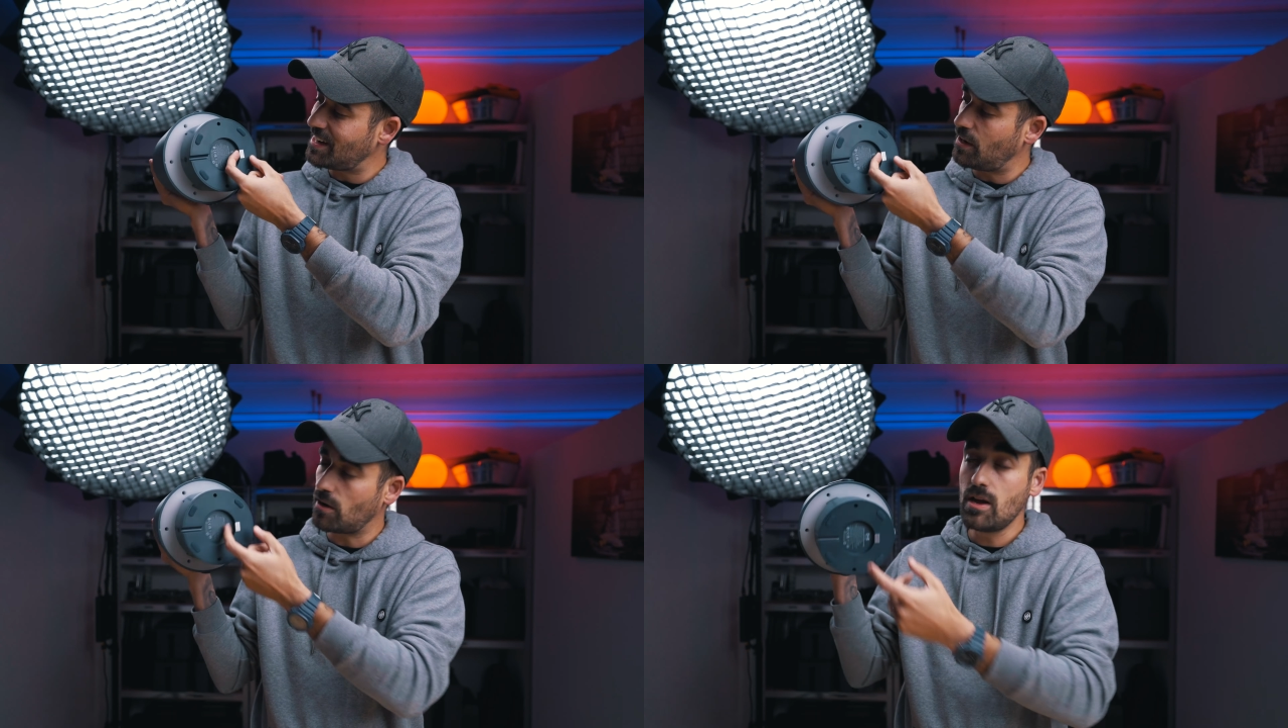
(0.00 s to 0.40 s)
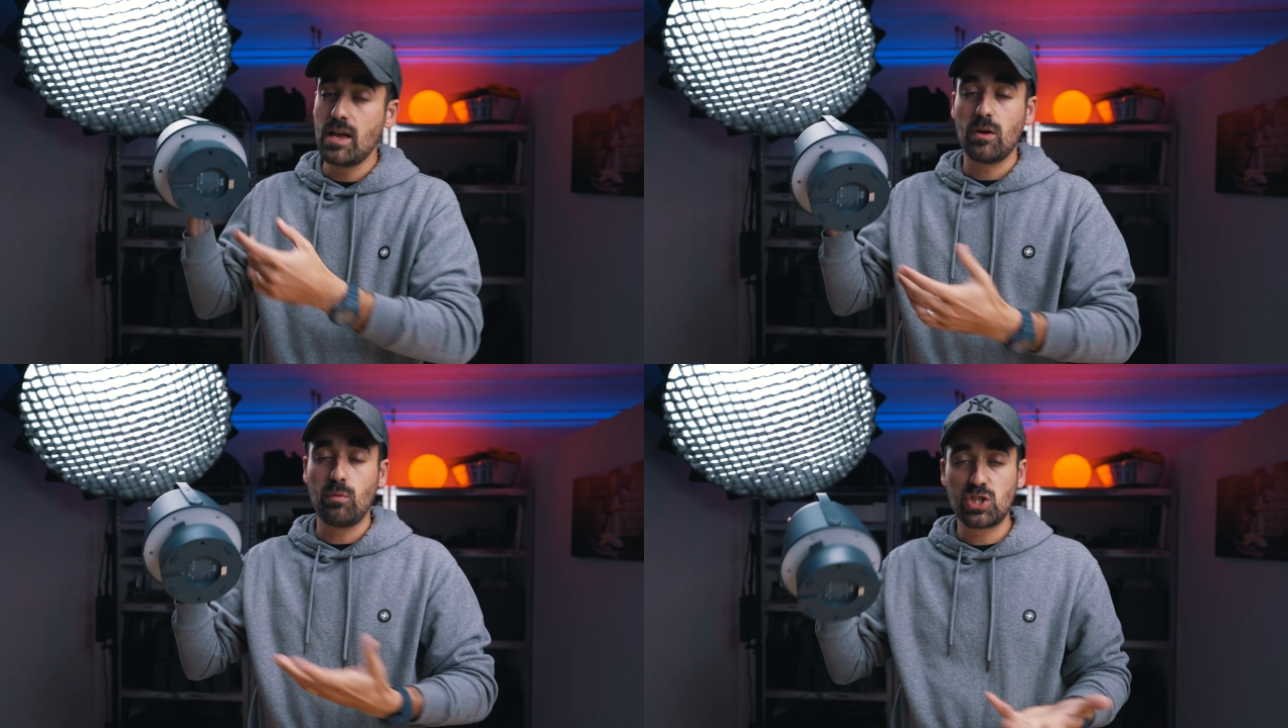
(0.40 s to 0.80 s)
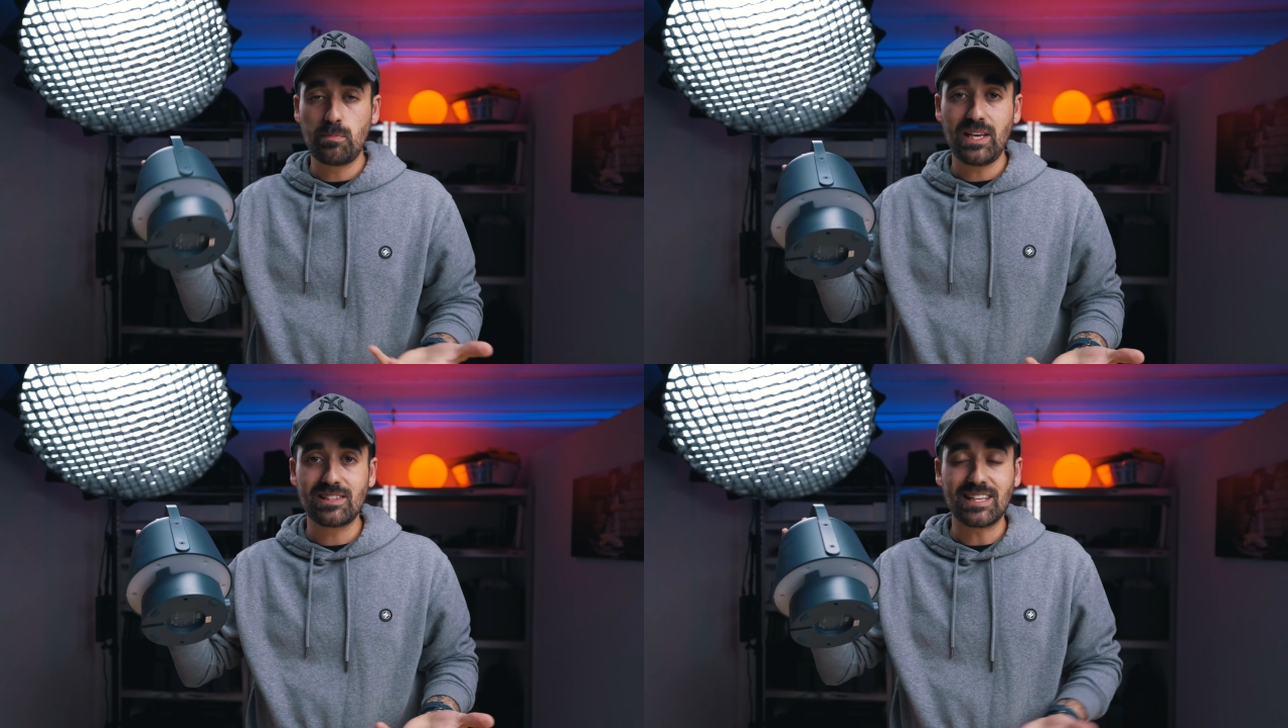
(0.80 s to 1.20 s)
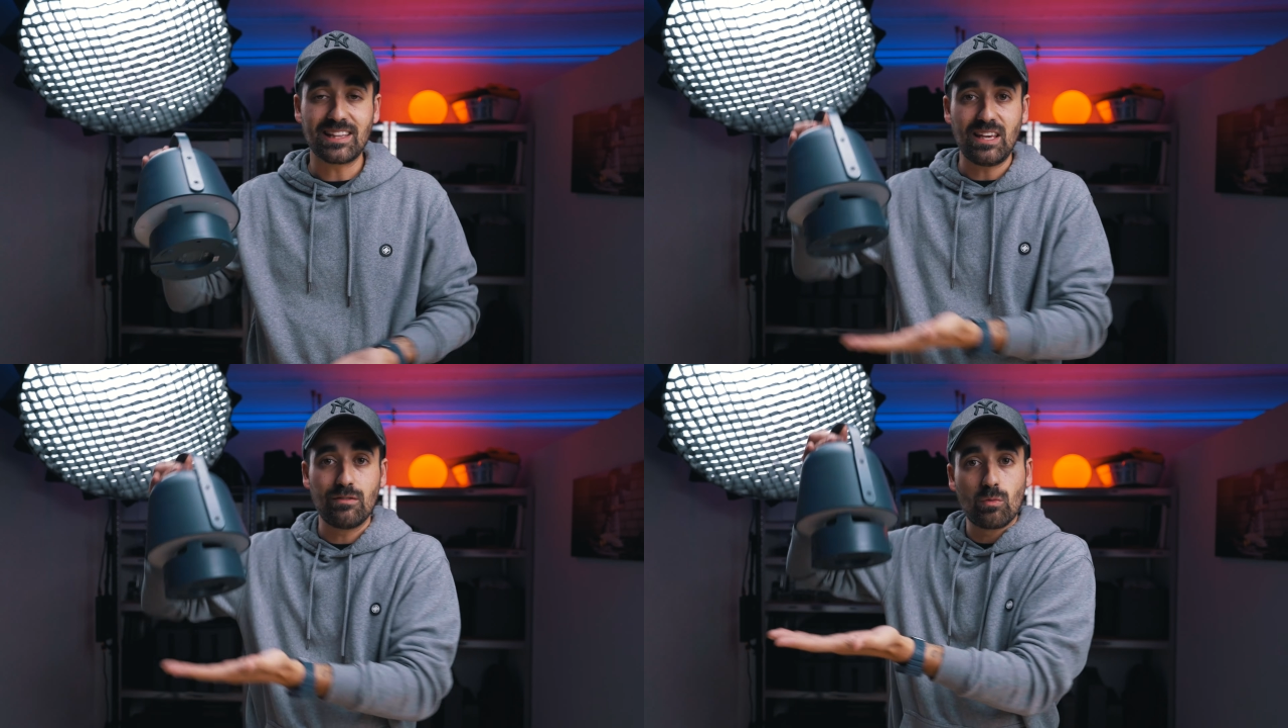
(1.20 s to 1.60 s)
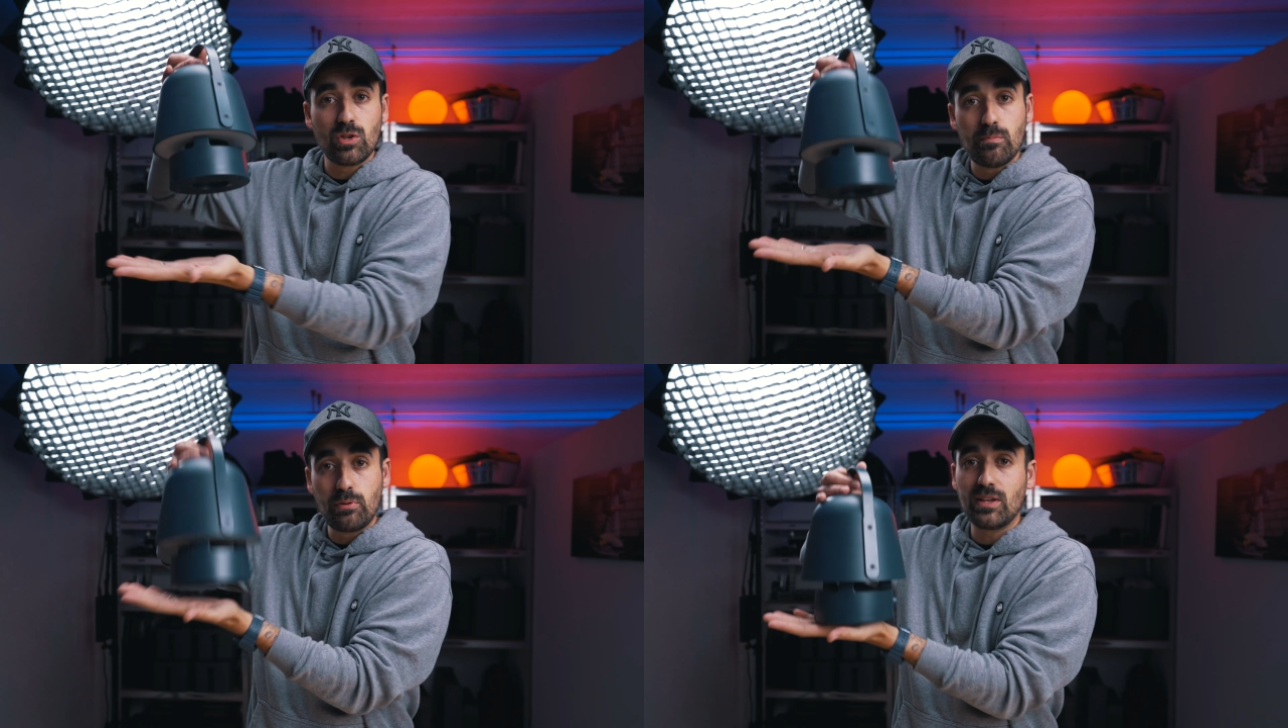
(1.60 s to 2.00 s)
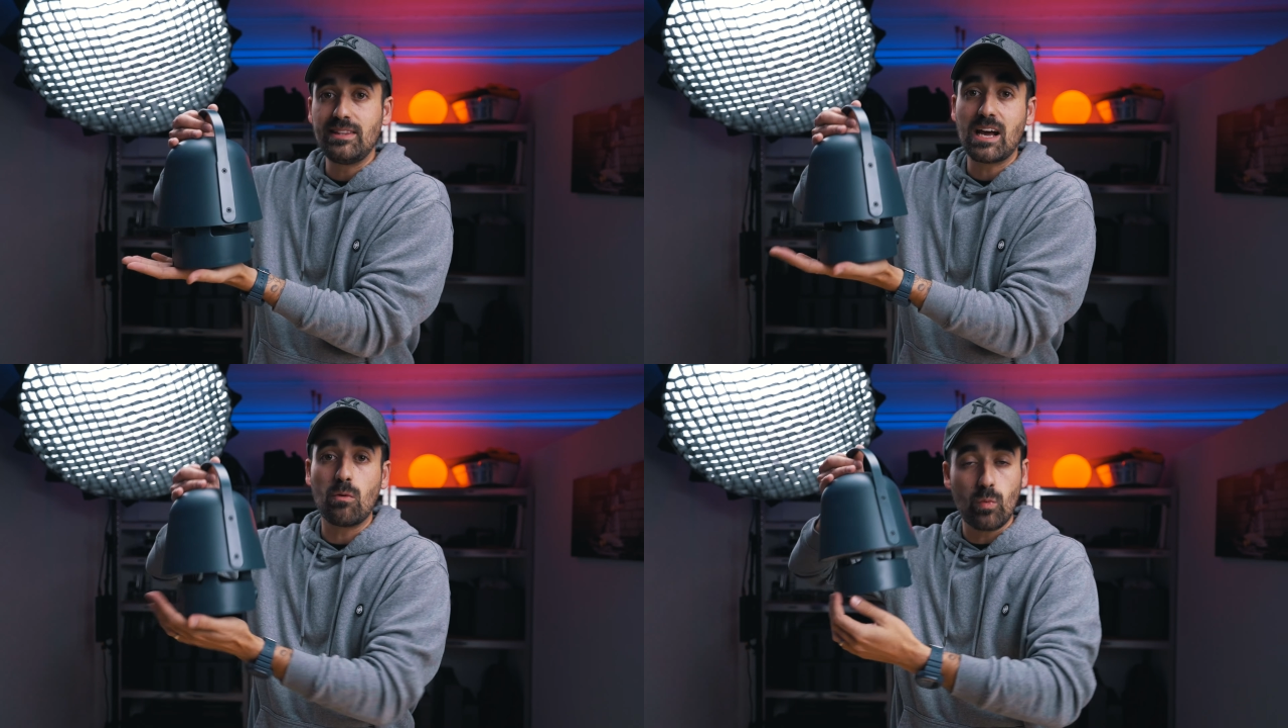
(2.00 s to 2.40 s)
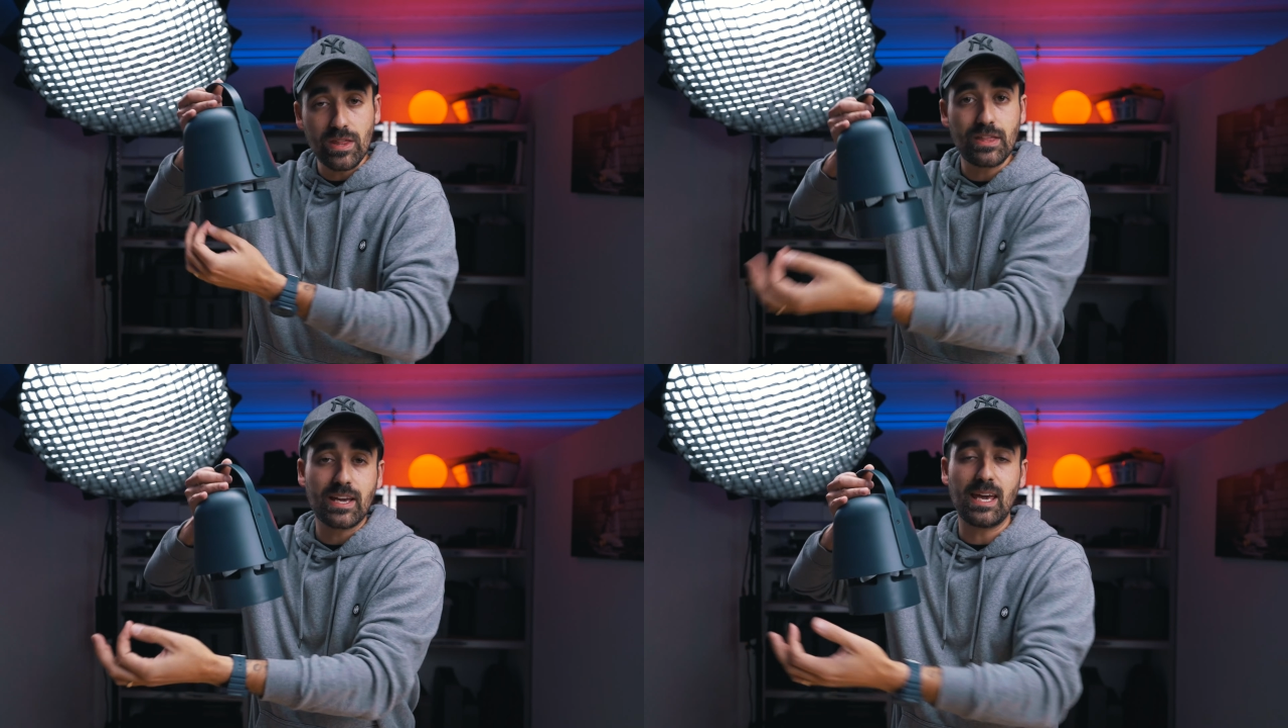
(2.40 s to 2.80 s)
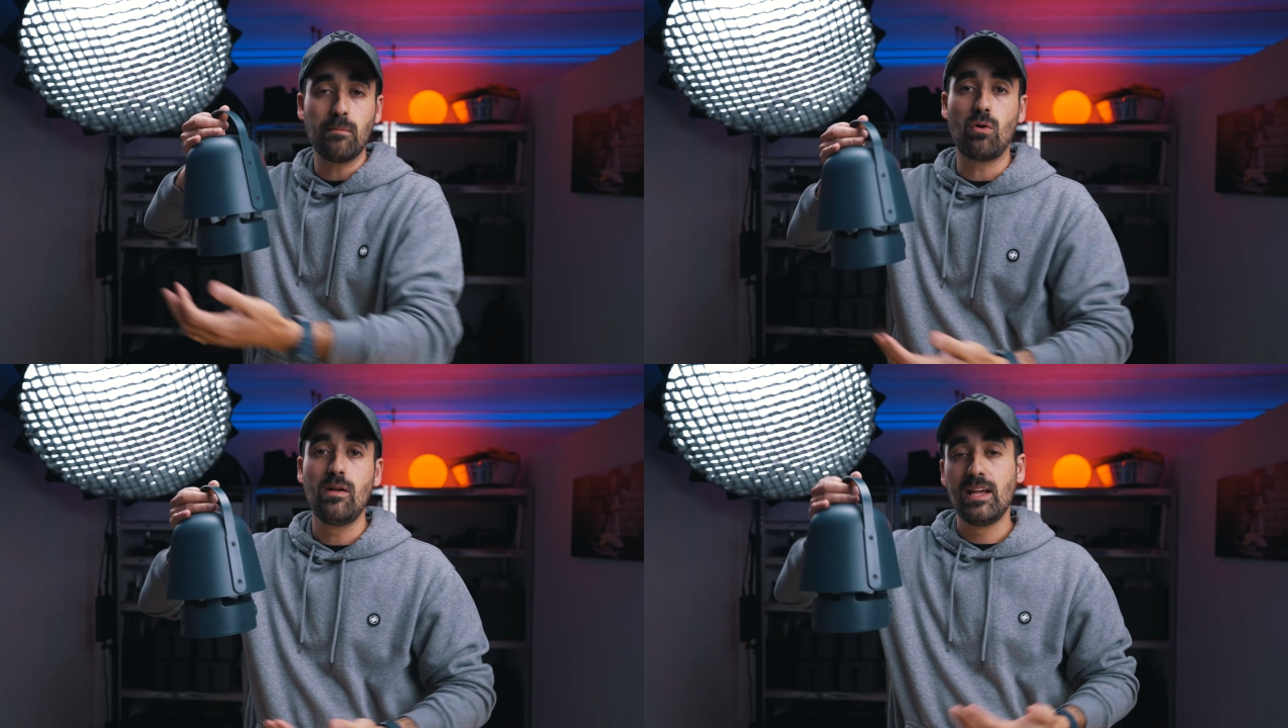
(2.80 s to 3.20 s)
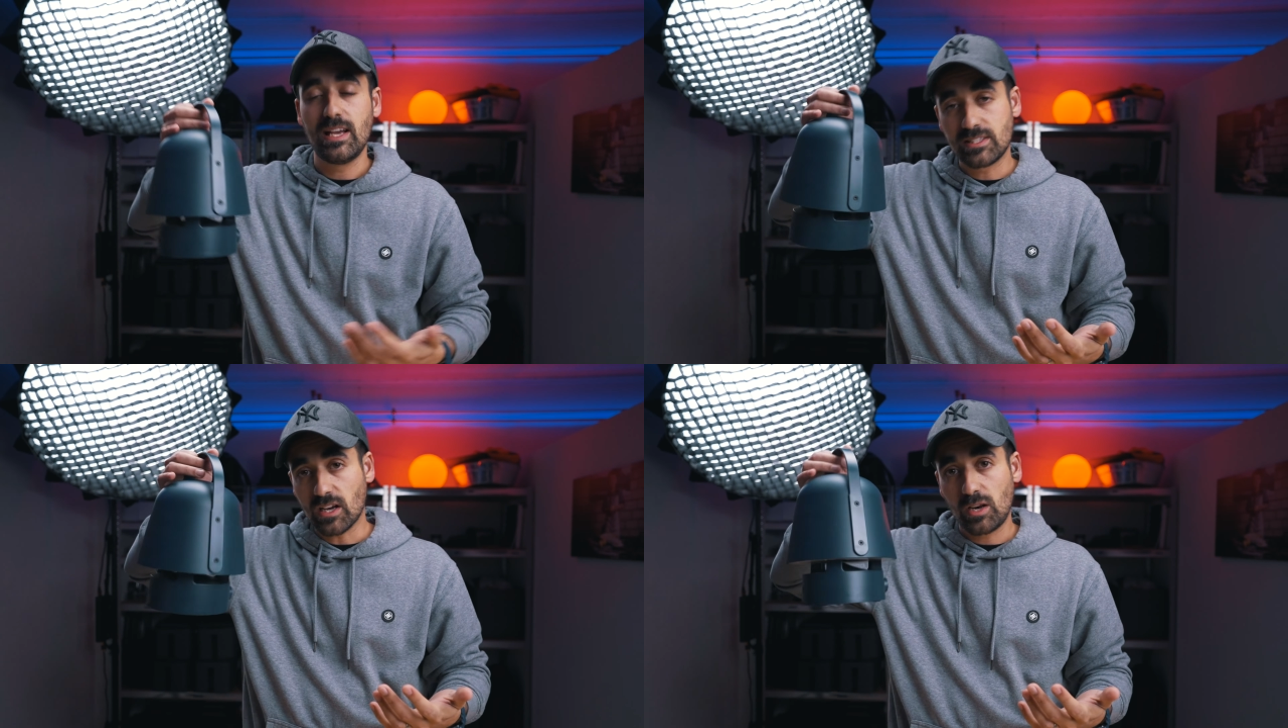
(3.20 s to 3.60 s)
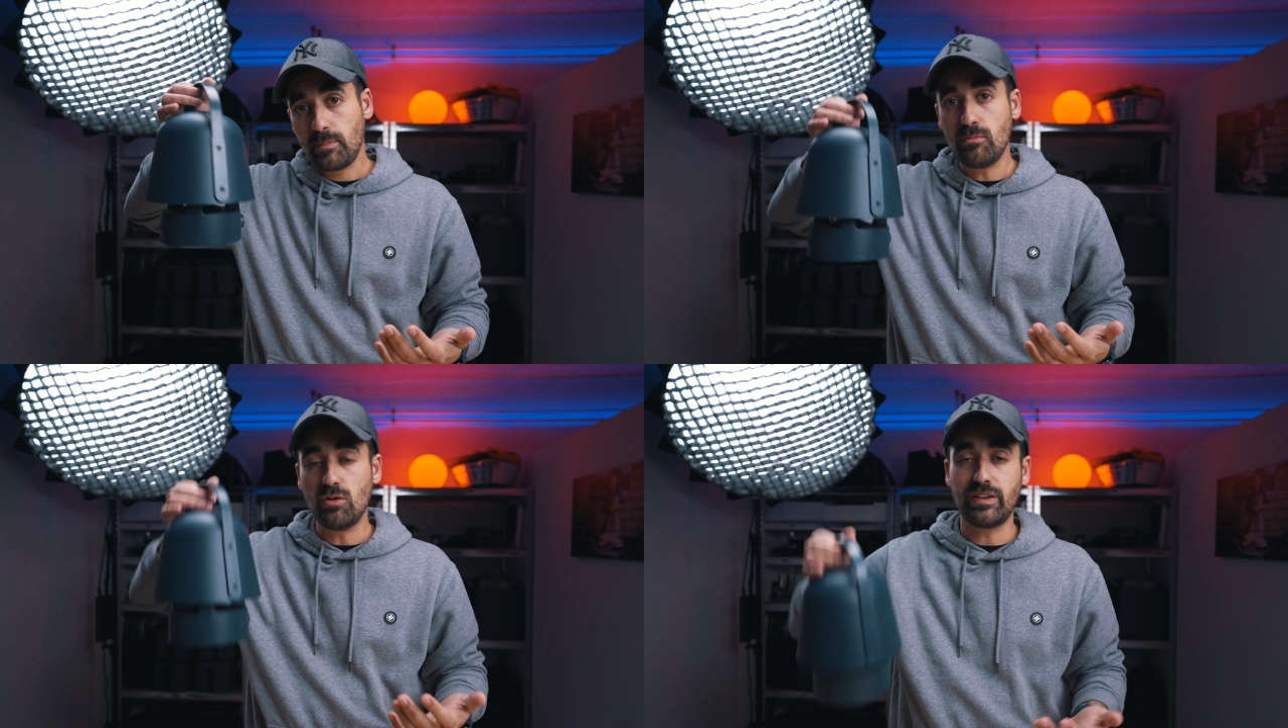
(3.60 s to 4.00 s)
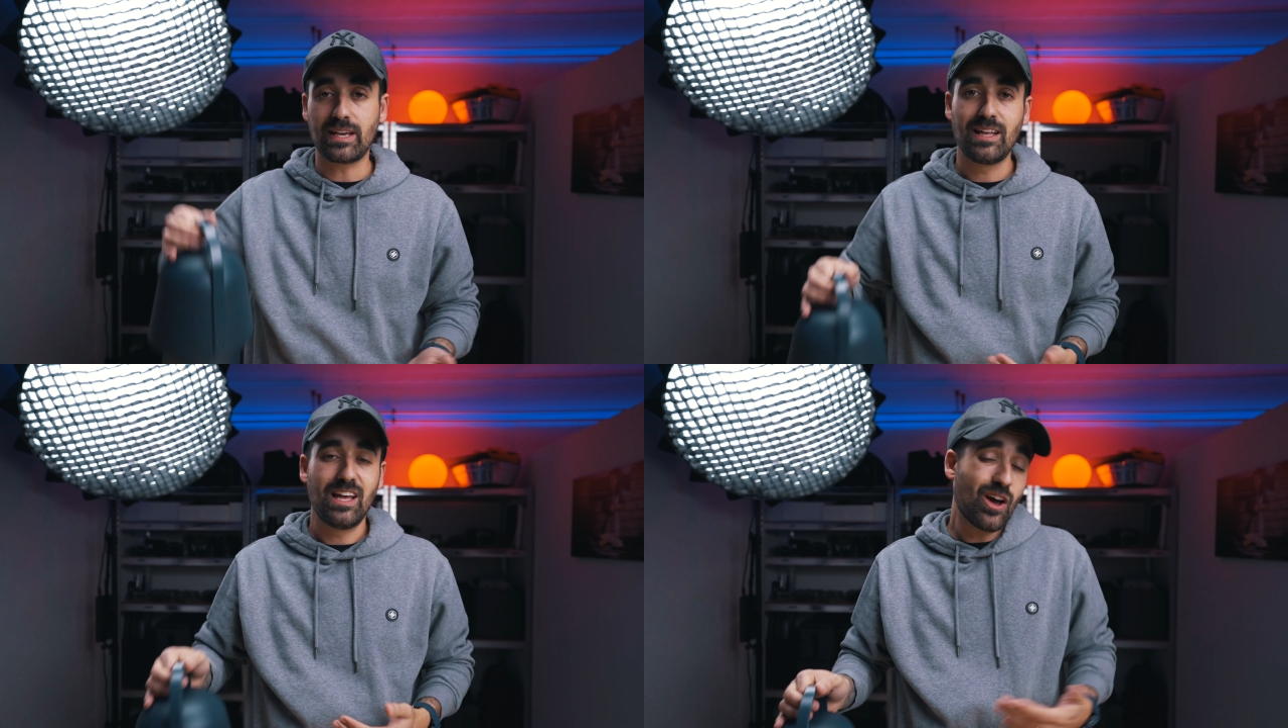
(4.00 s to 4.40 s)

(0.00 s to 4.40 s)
here, which means that even when you put it down with the cable, it's not going to be moving.